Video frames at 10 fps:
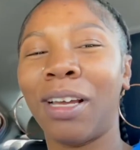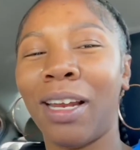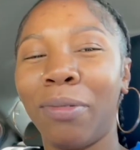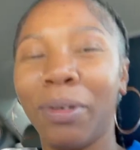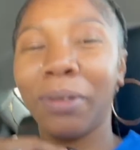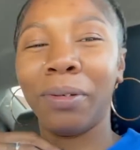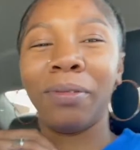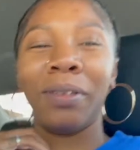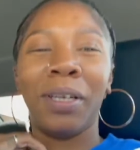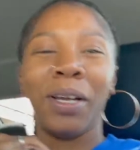not a real,
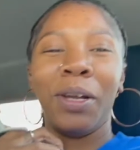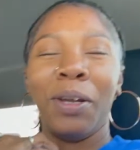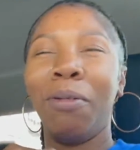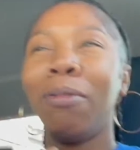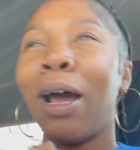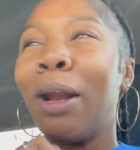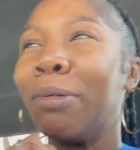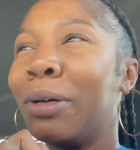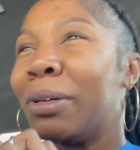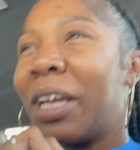you're not a
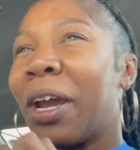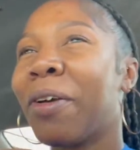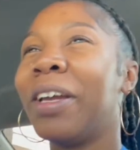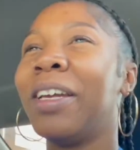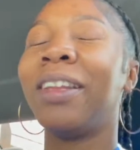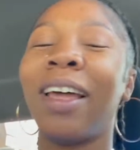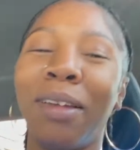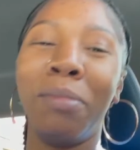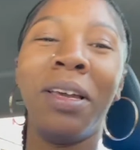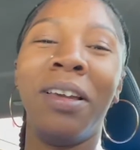real Caryan
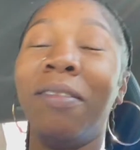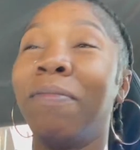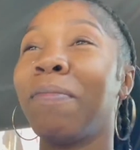like me.